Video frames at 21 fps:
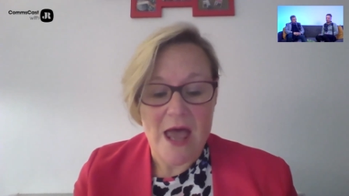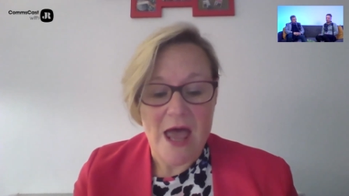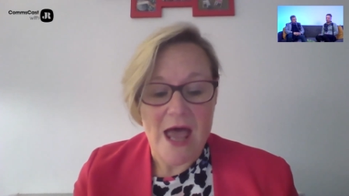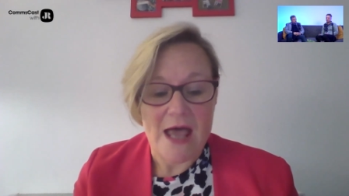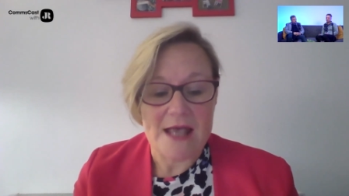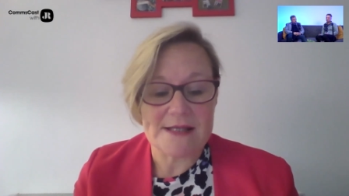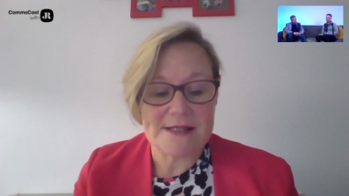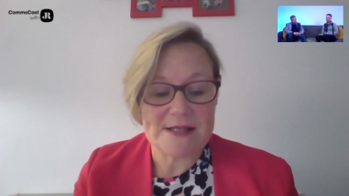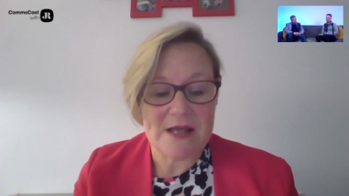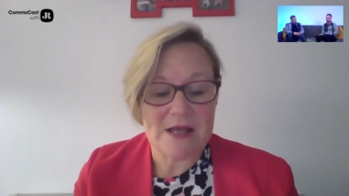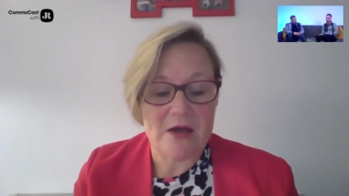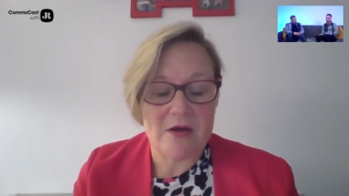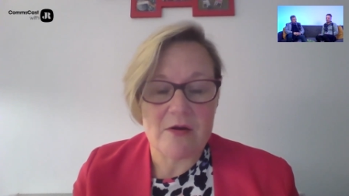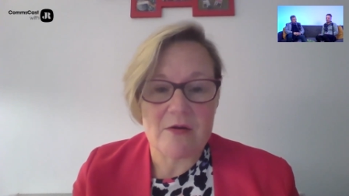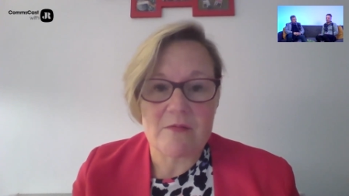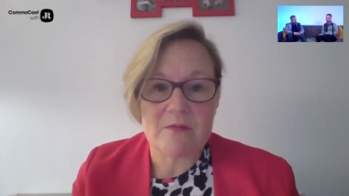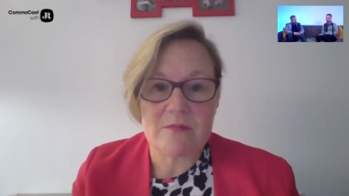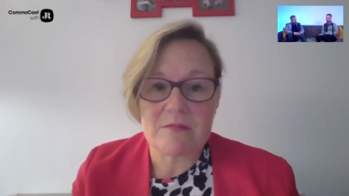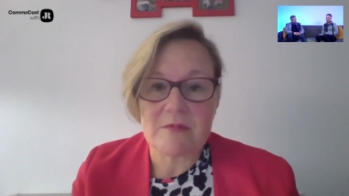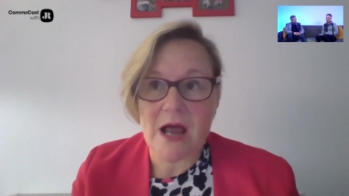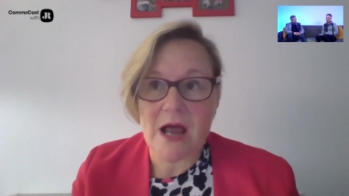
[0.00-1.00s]
And
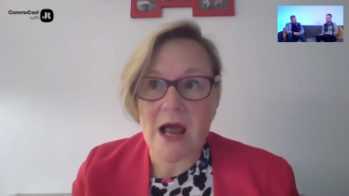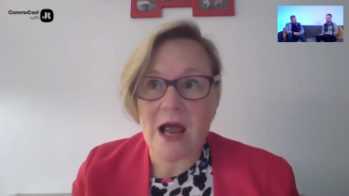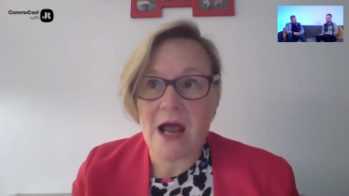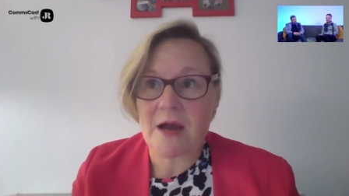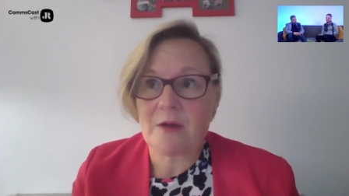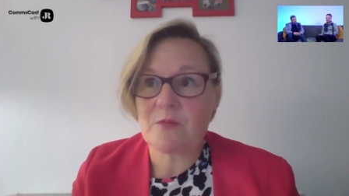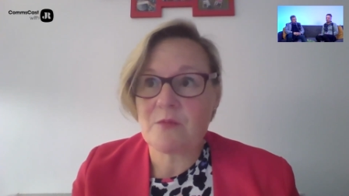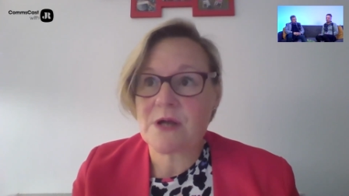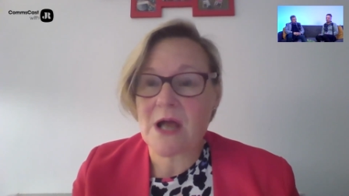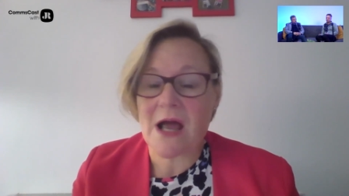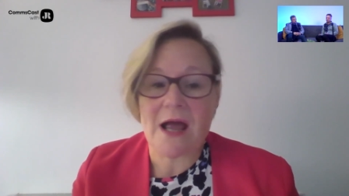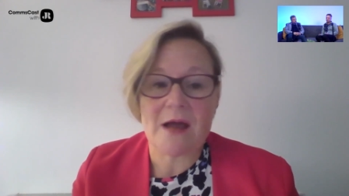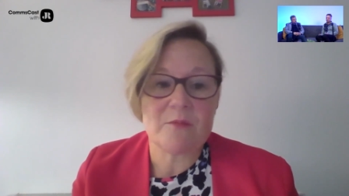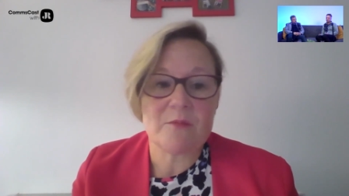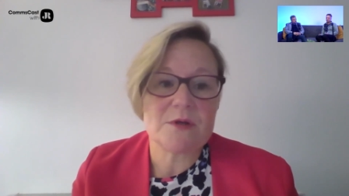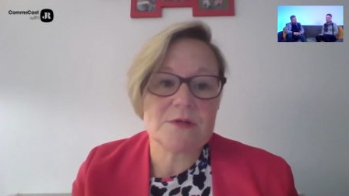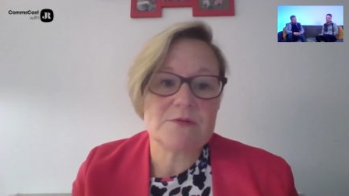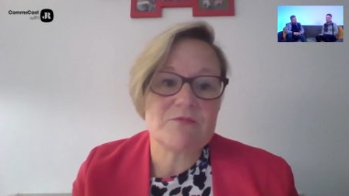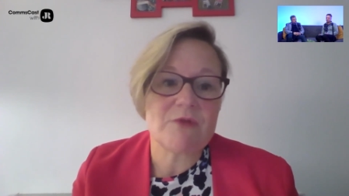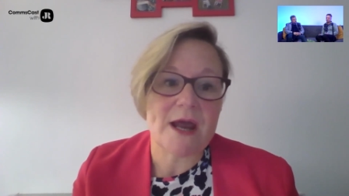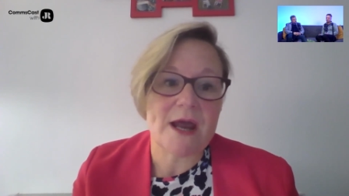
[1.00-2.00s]
so I
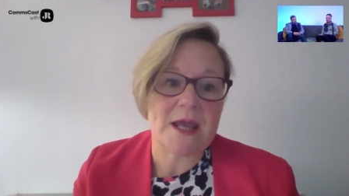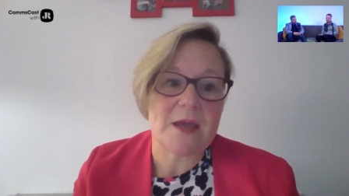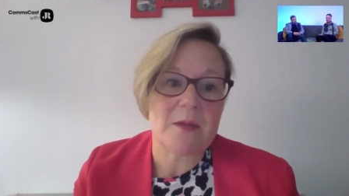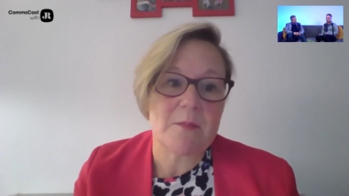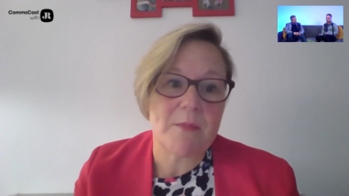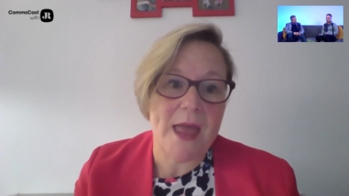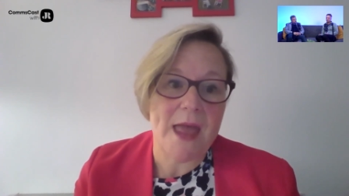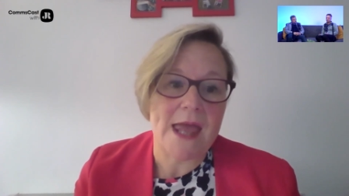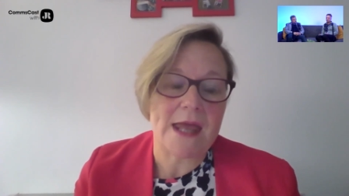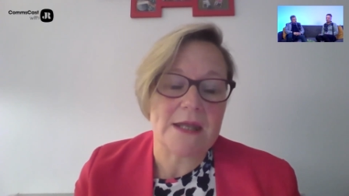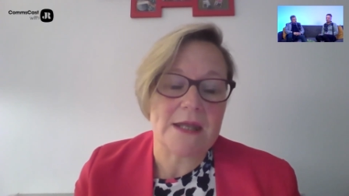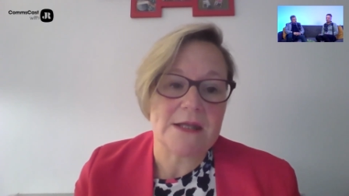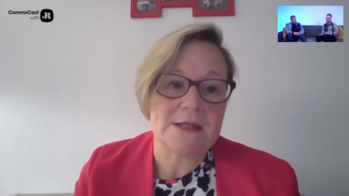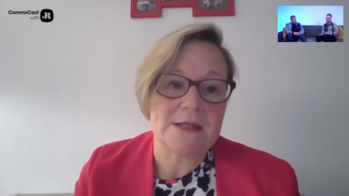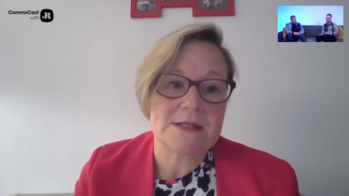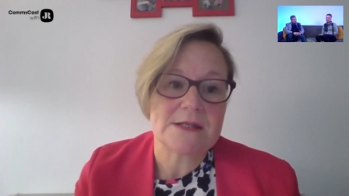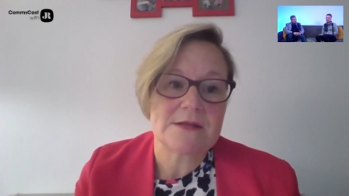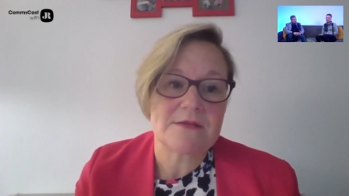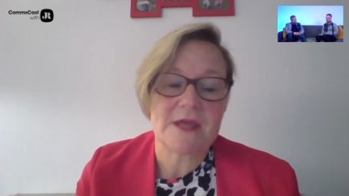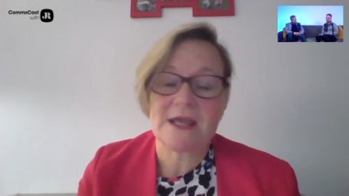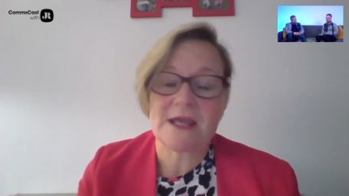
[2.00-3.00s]
would recommend
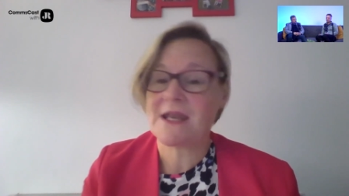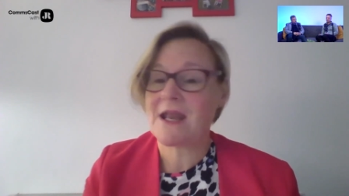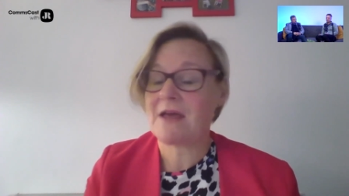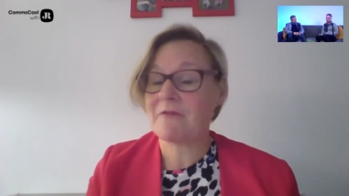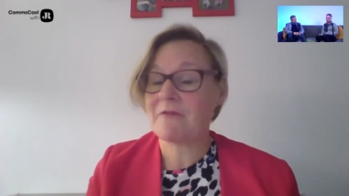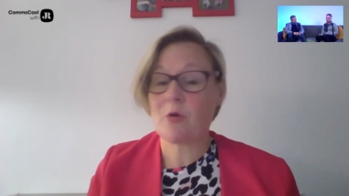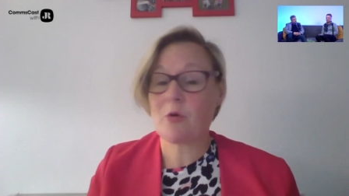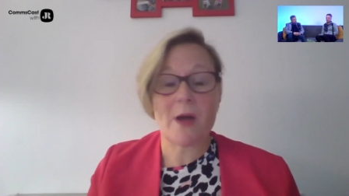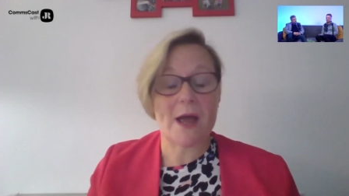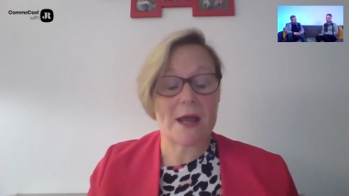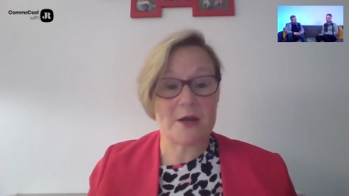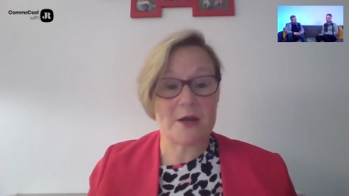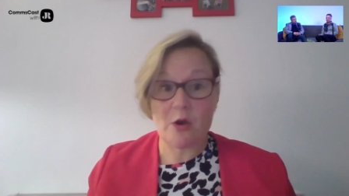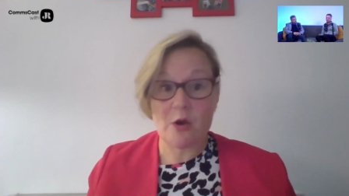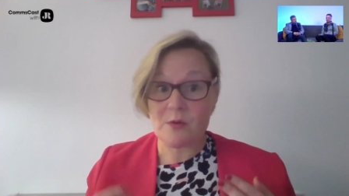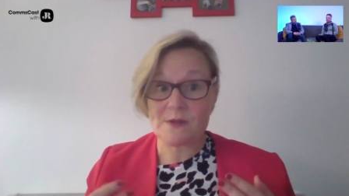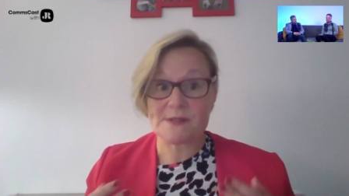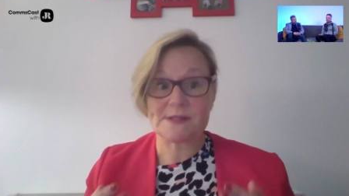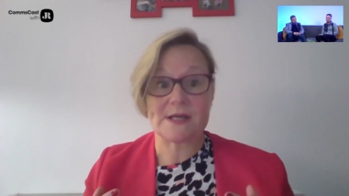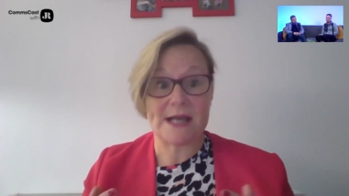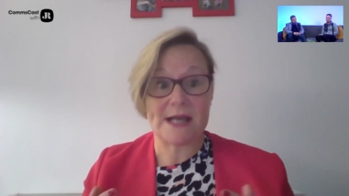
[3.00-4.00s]
that. You never quite know
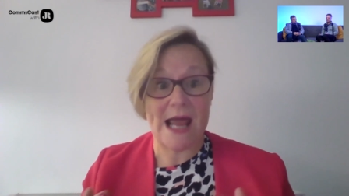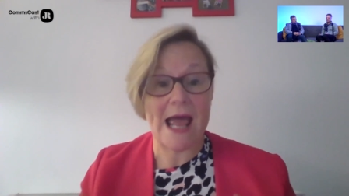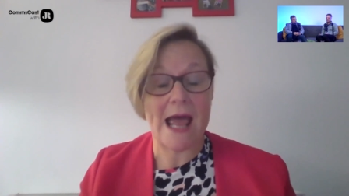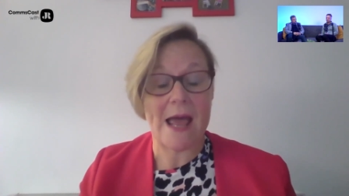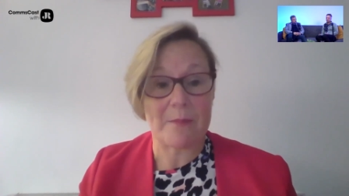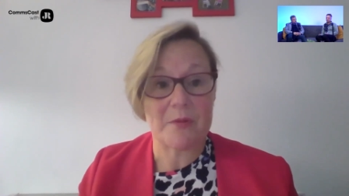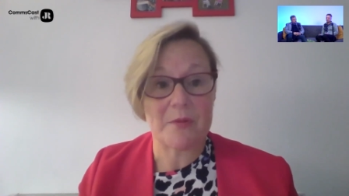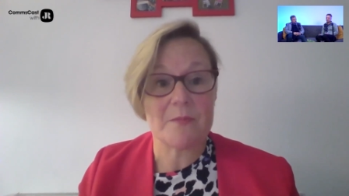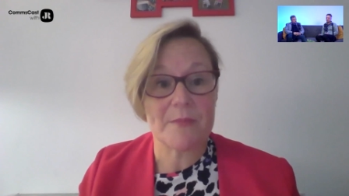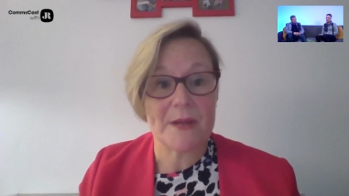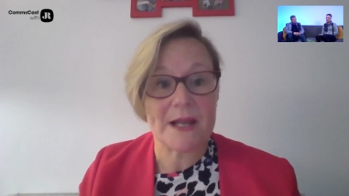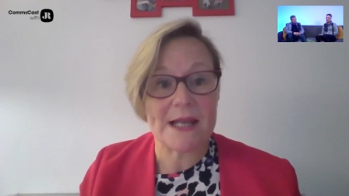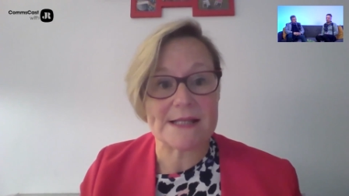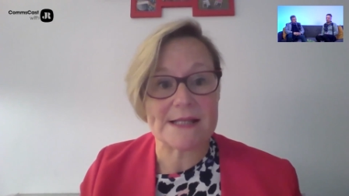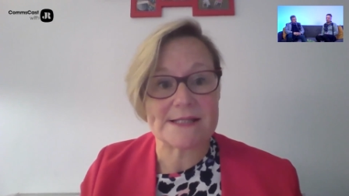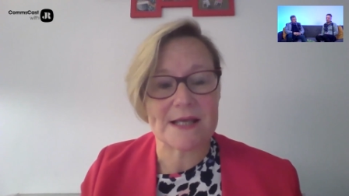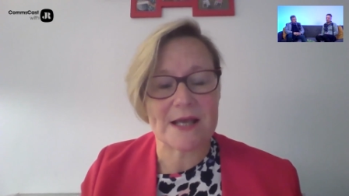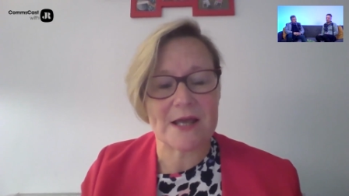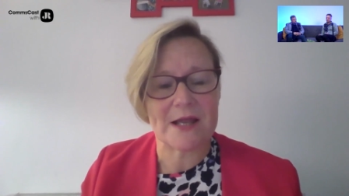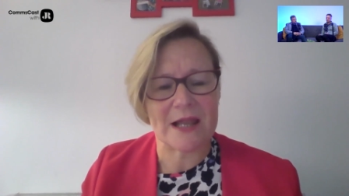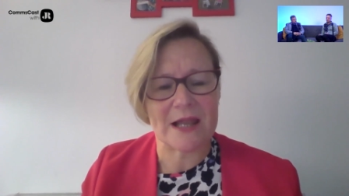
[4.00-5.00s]
what's going to happen
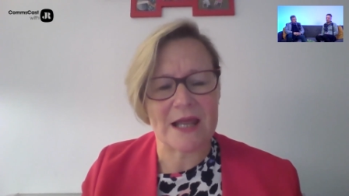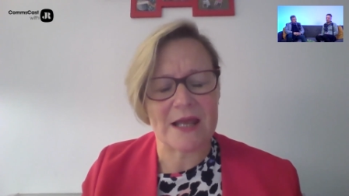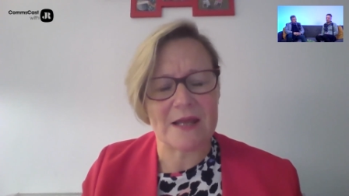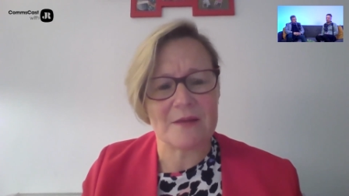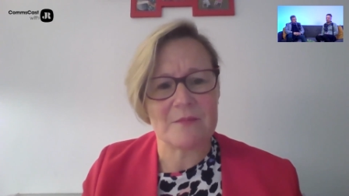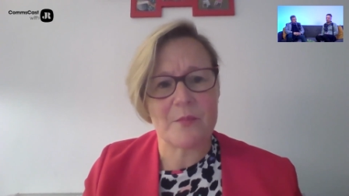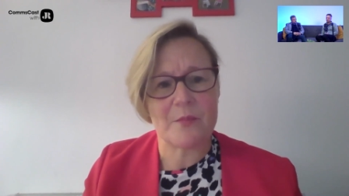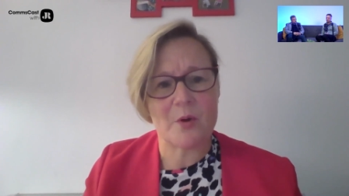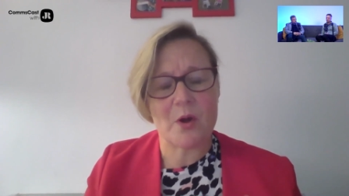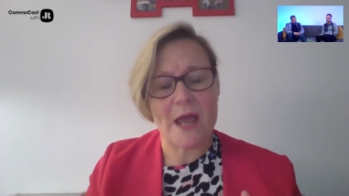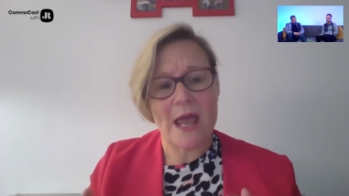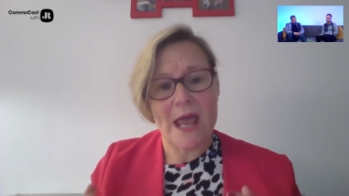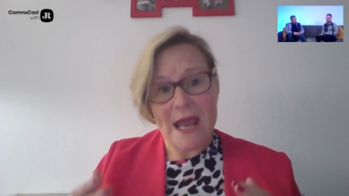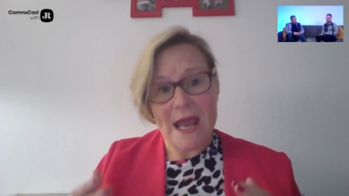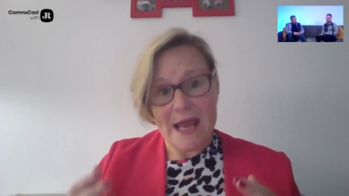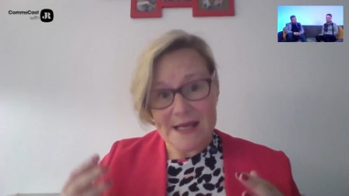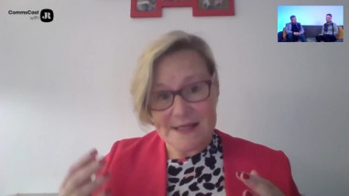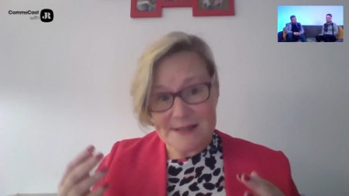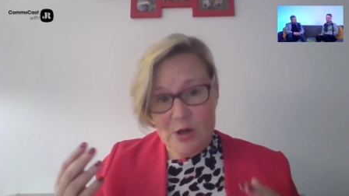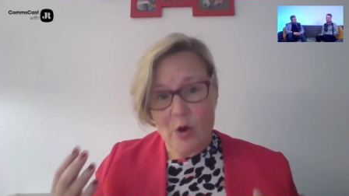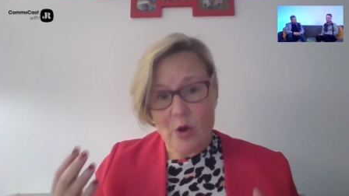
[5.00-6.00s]
politically, but
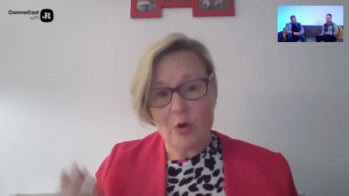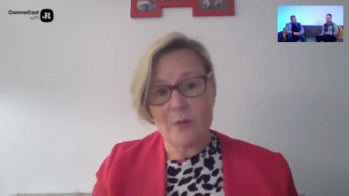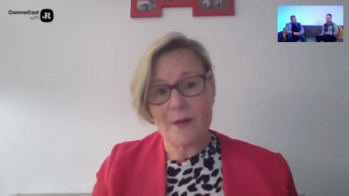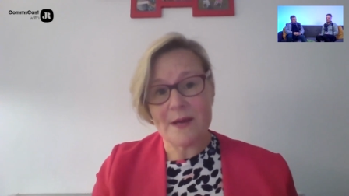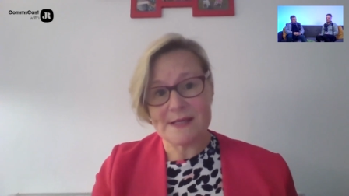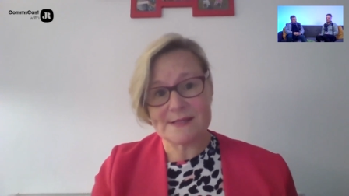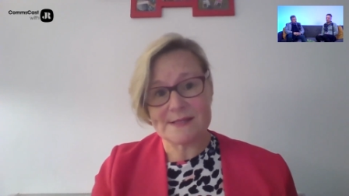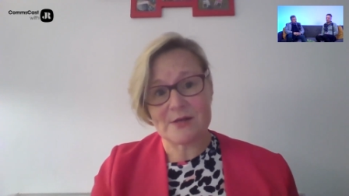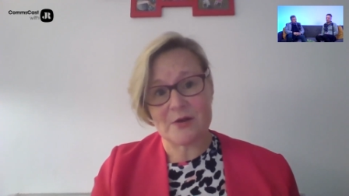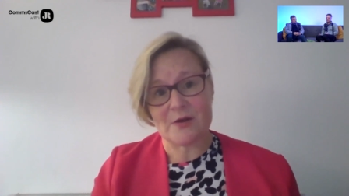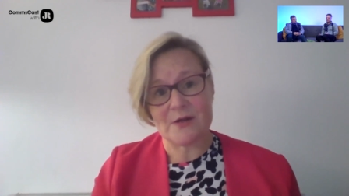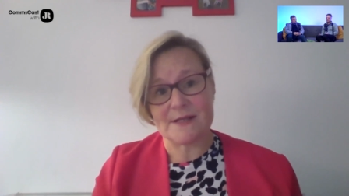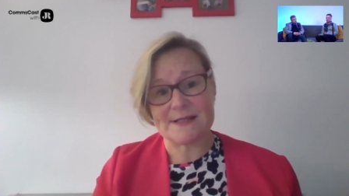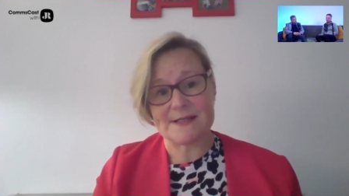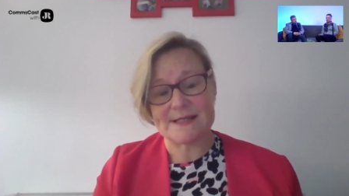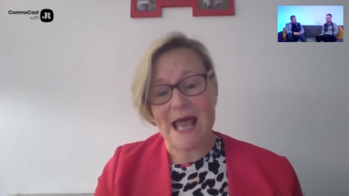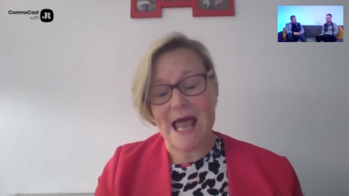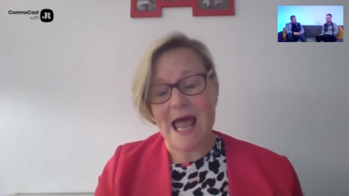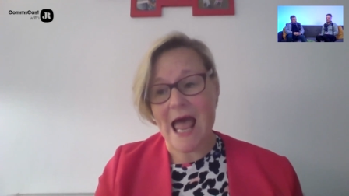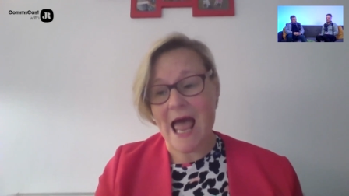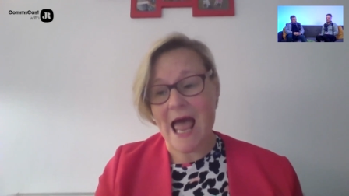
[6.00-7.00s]
it's always good to